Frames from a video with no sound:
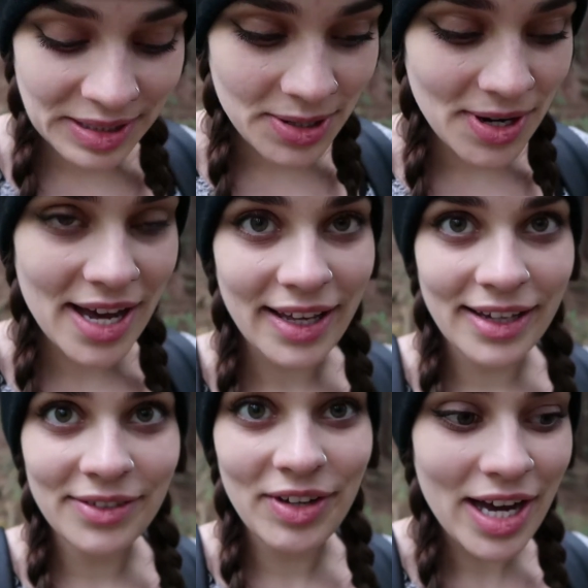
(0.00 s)
So I
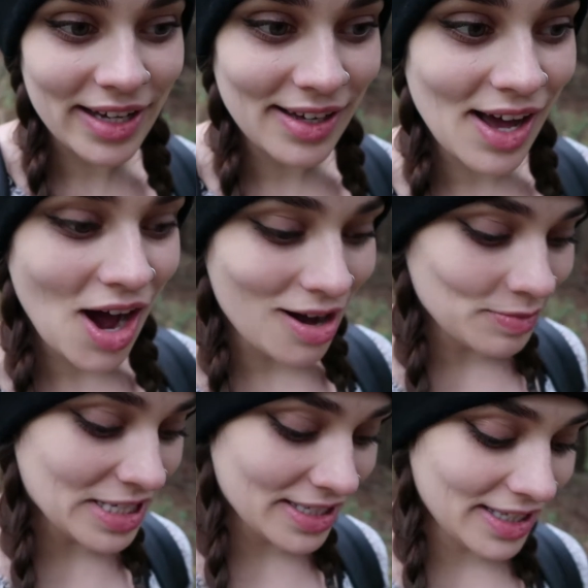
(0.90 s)
kind of got
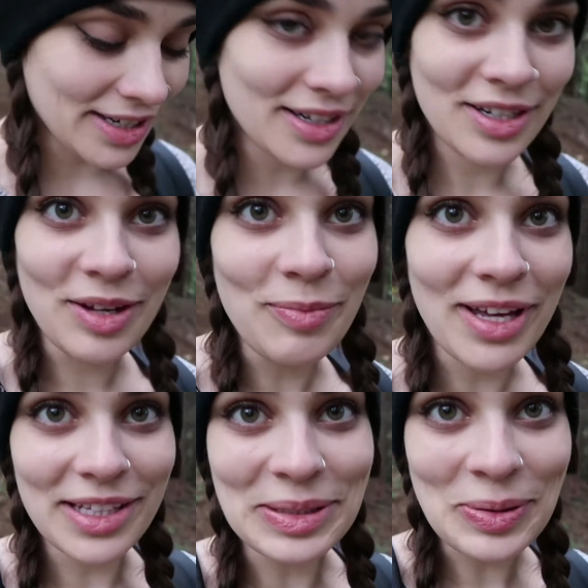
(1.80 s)
commandeered
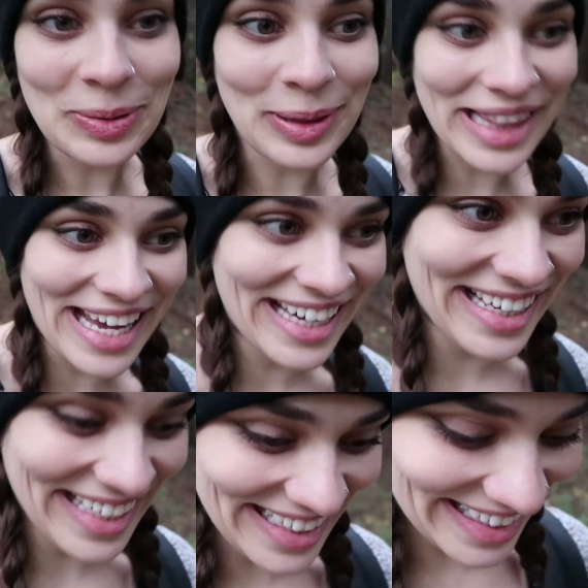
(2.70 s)
by this old
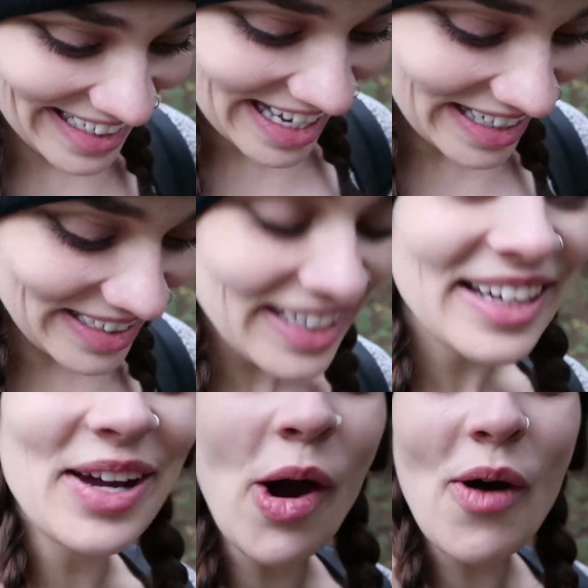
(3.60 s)
lady to
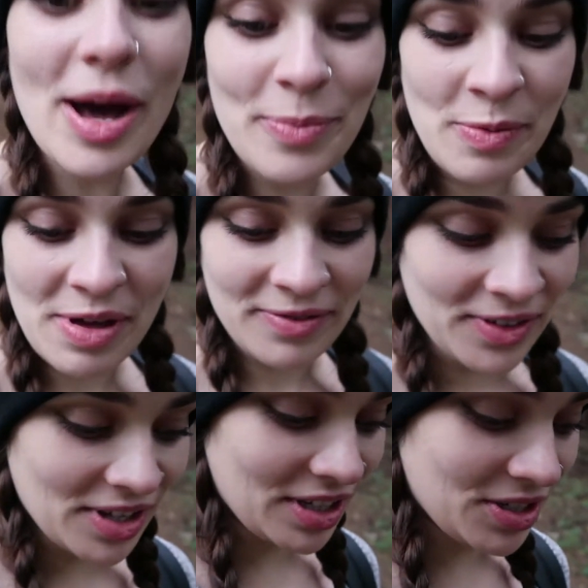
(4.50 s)
like go up a bit
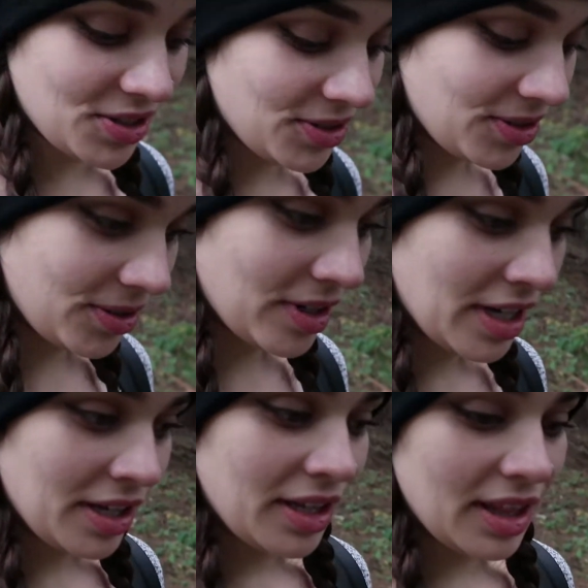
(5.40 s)
further to
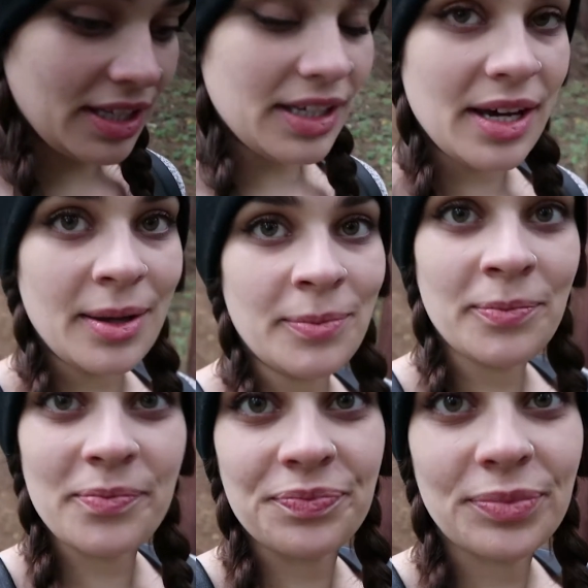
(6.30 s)
the
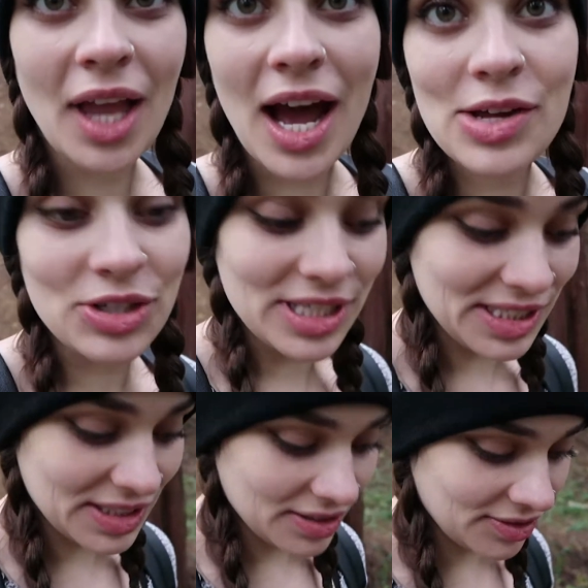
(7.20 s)

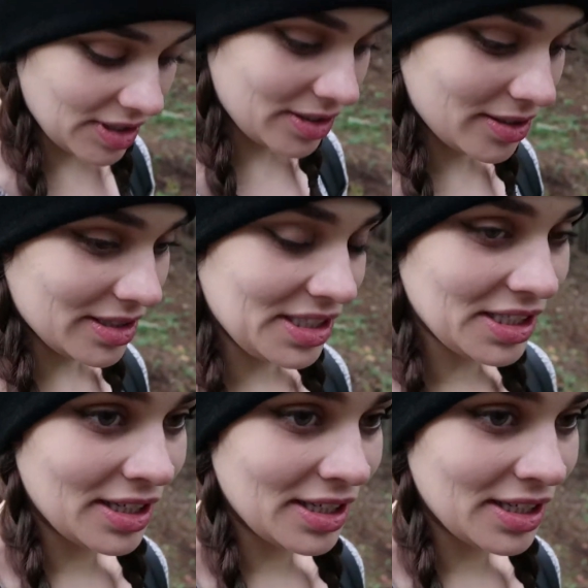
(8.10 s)
iris fields.